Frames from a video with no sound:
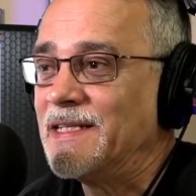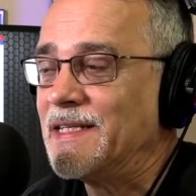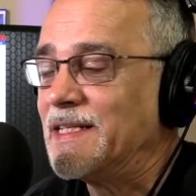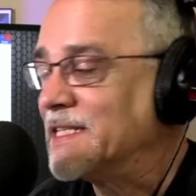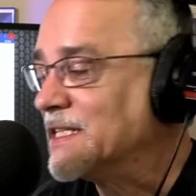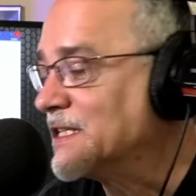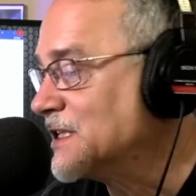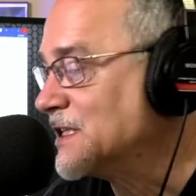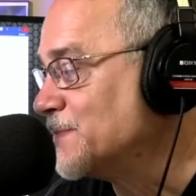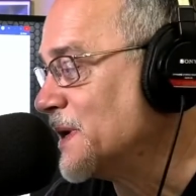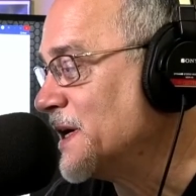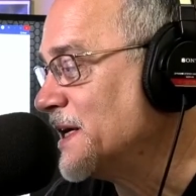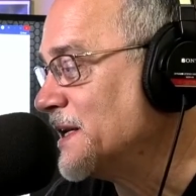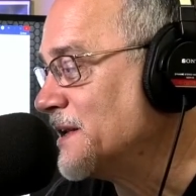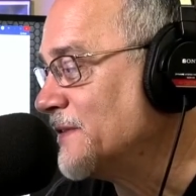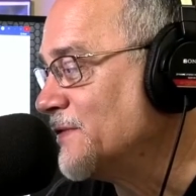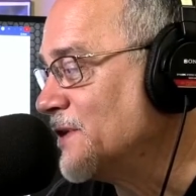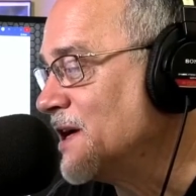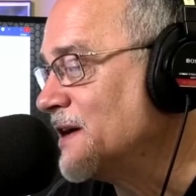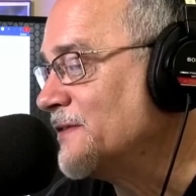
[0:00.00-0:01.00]

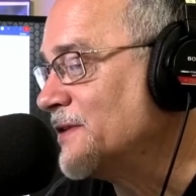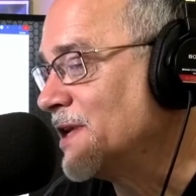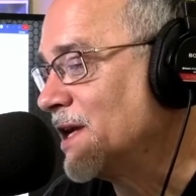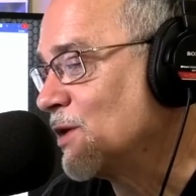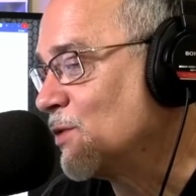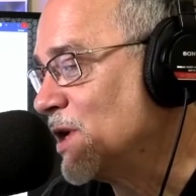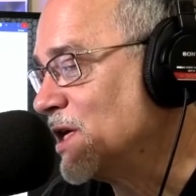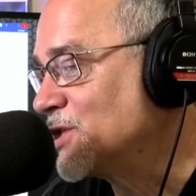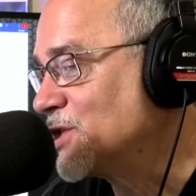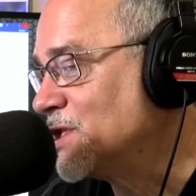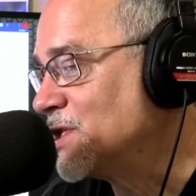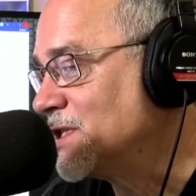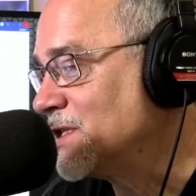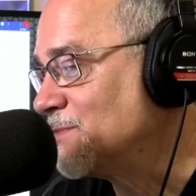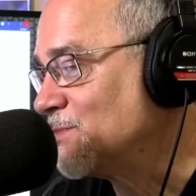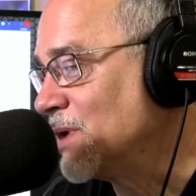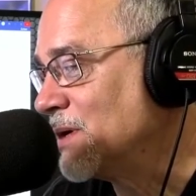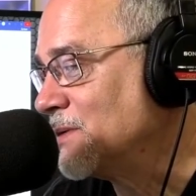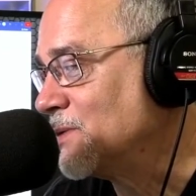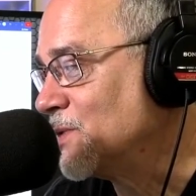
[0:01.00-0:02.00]
If you have any questions you
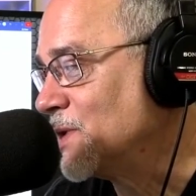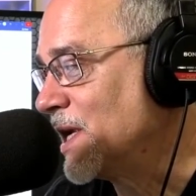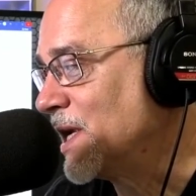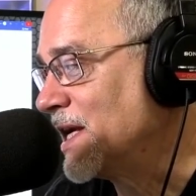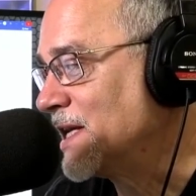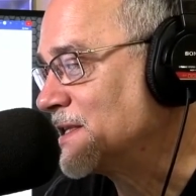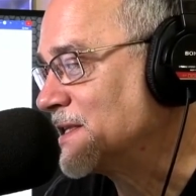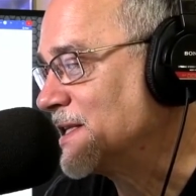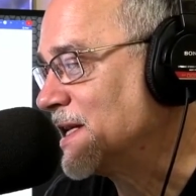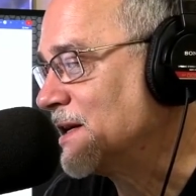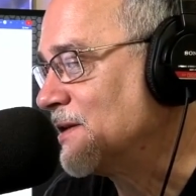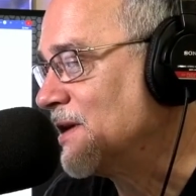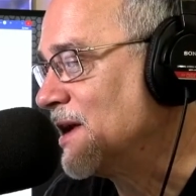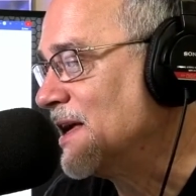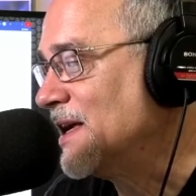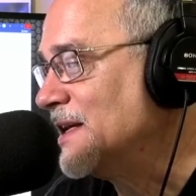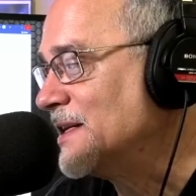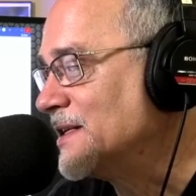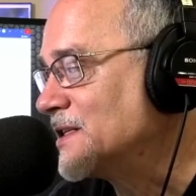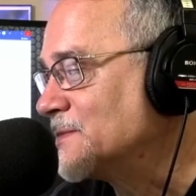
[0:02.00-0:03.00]
probably want to ask now,
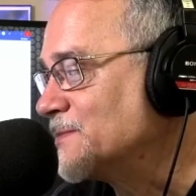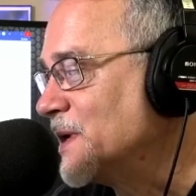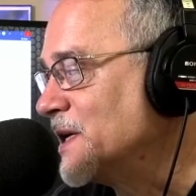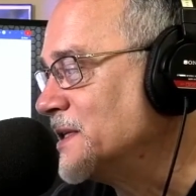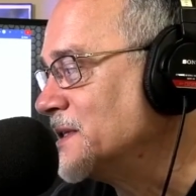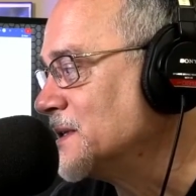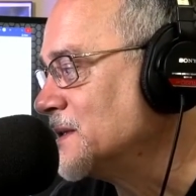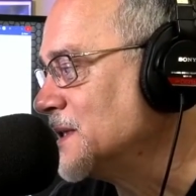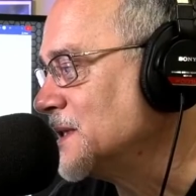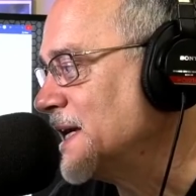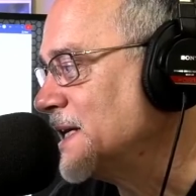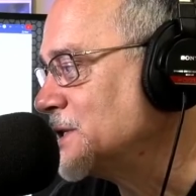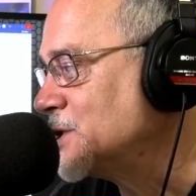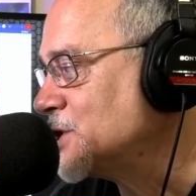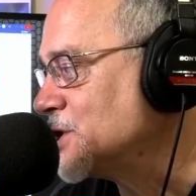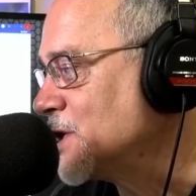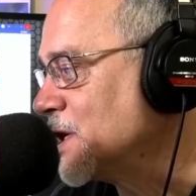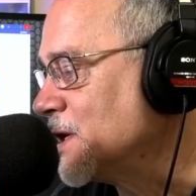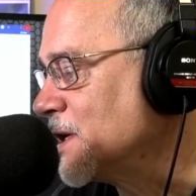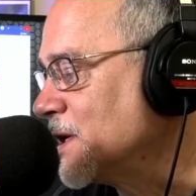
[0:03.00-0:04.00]
despite the land
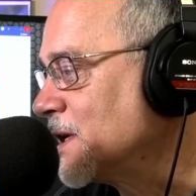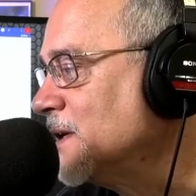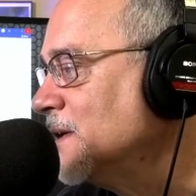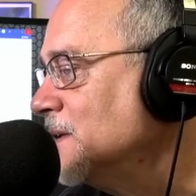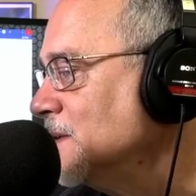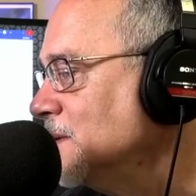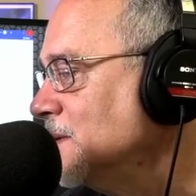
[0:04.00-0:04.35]
shark.